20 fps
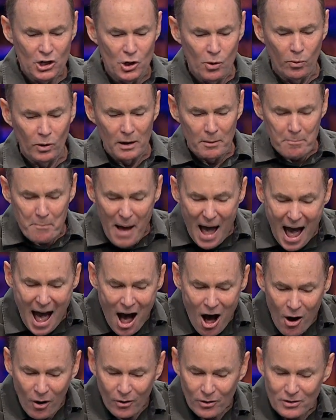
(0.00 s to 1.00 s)
you will
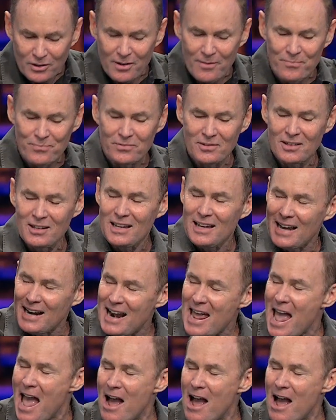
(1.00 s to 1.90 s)
abound in